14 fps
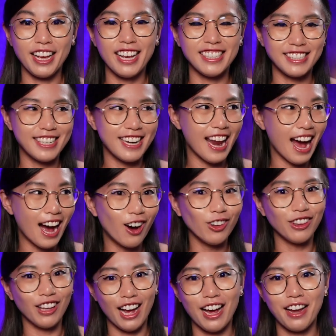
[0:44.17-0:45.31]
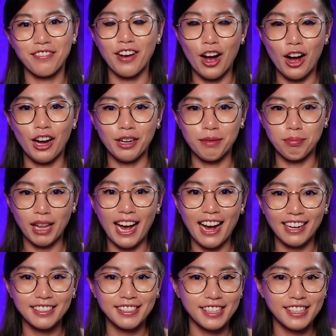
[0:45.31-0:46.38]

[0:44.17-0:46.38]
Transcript: is now live on Blast.